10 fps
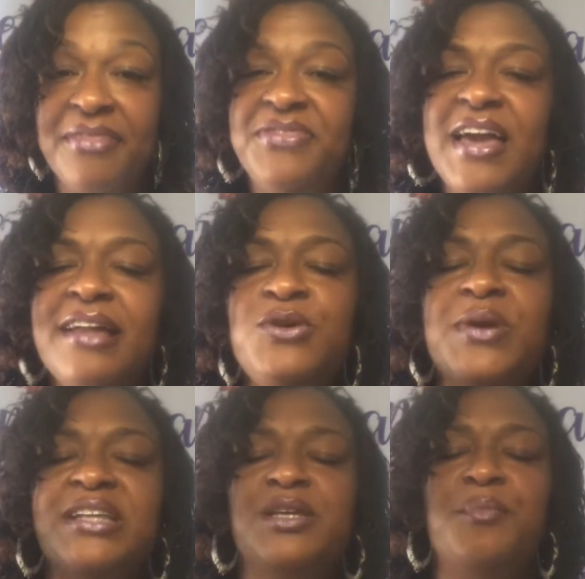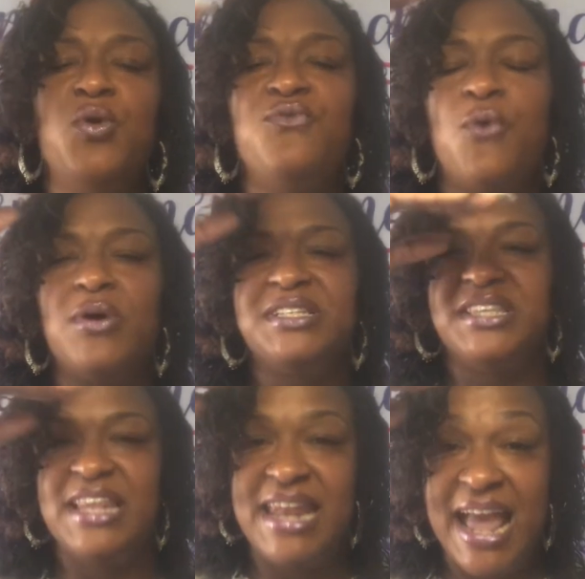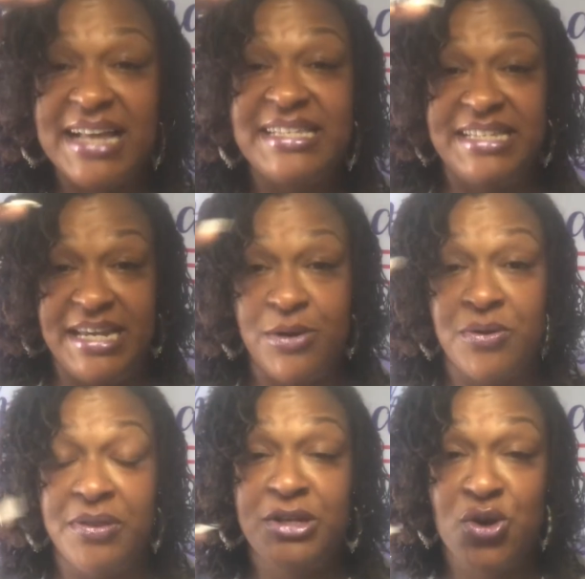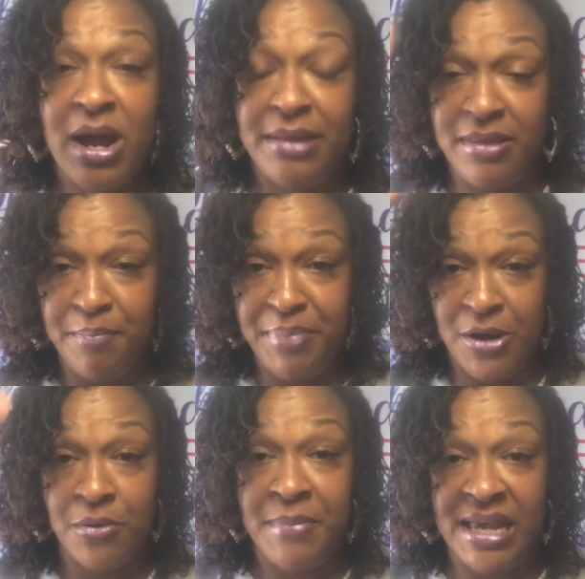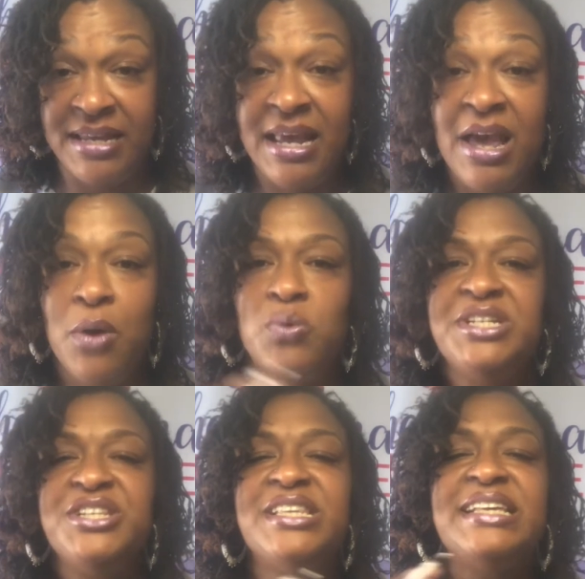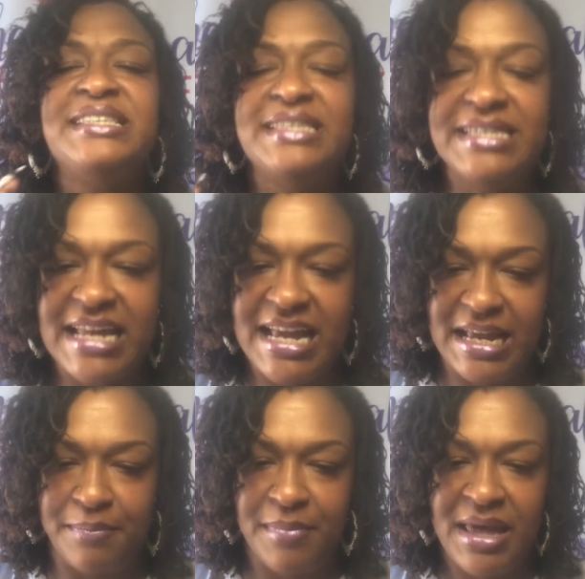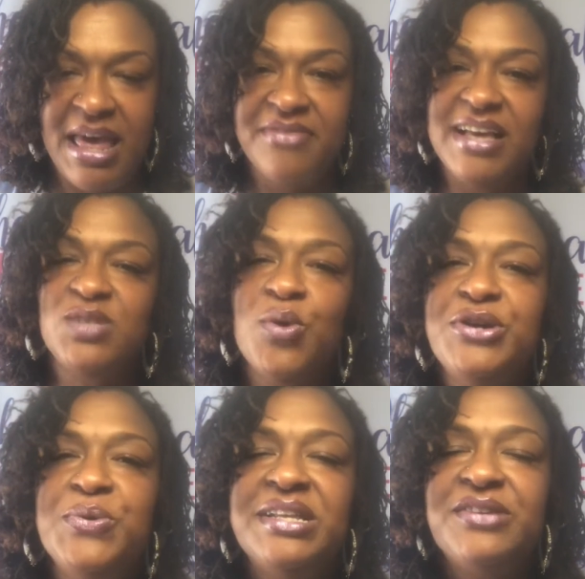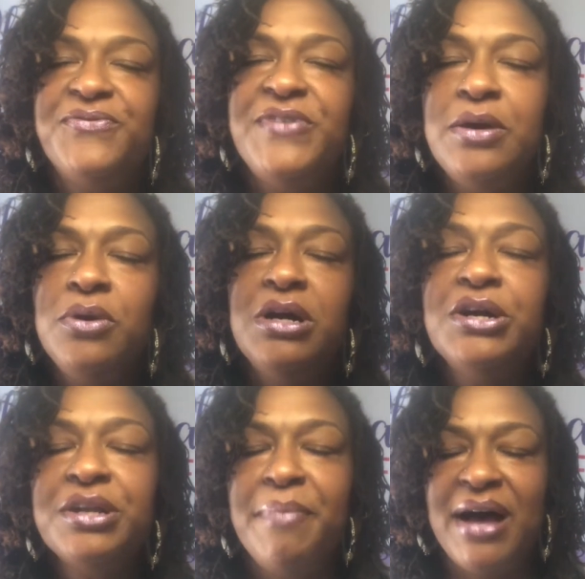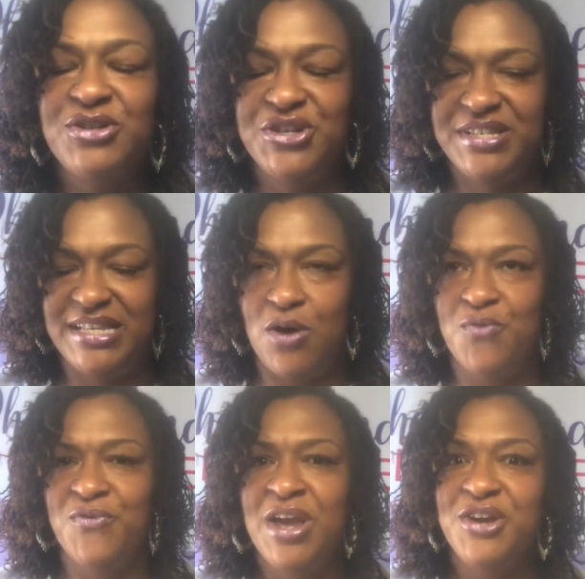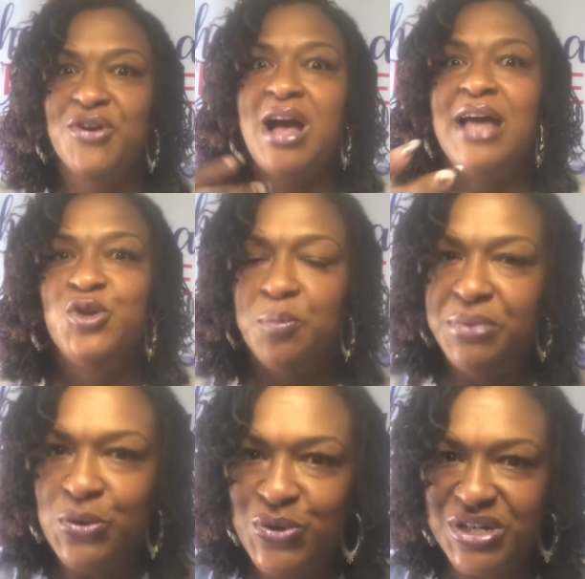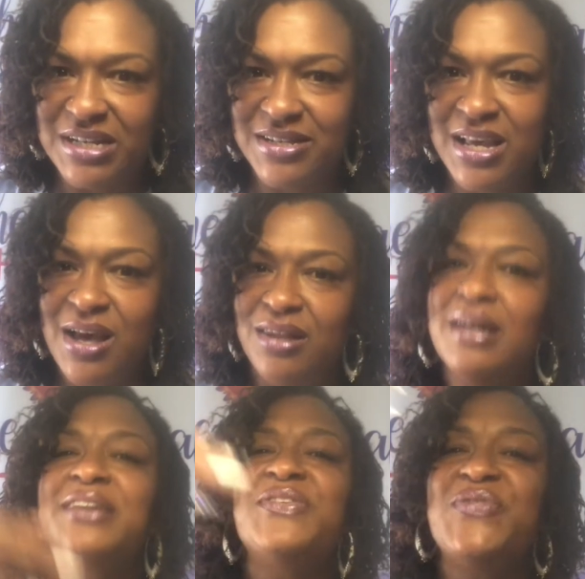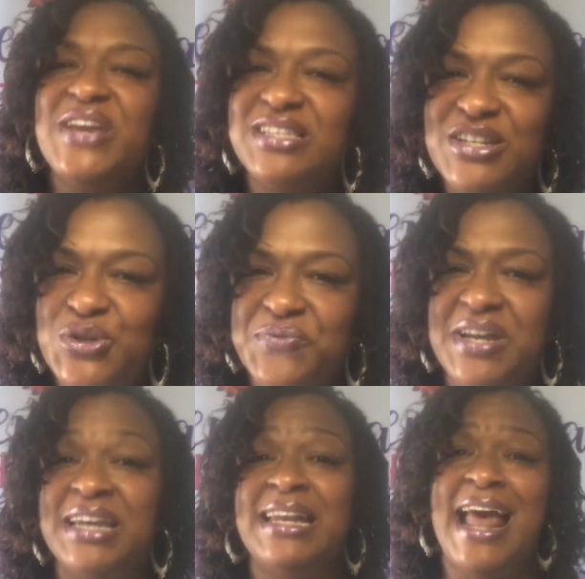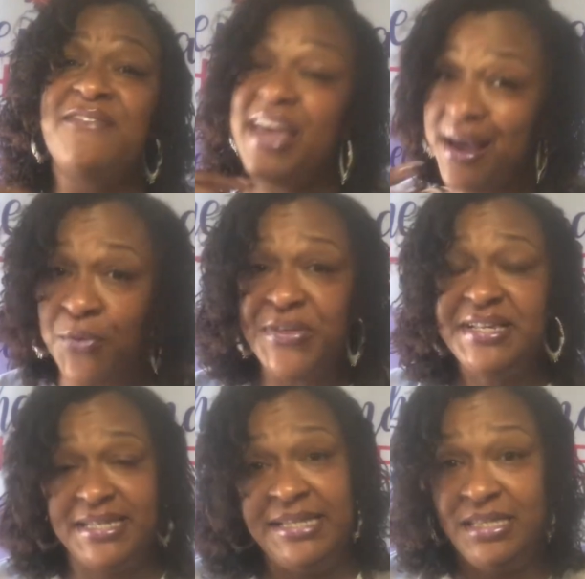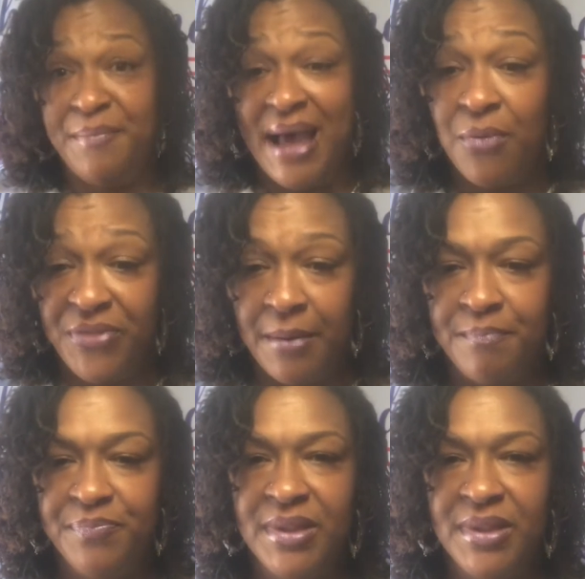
Then you get to move on to the next tier in the pyramid, which is esteem. That's where you get to feel good about yourself, your contributions. Look at the things that you've done and have a healthy sense about them.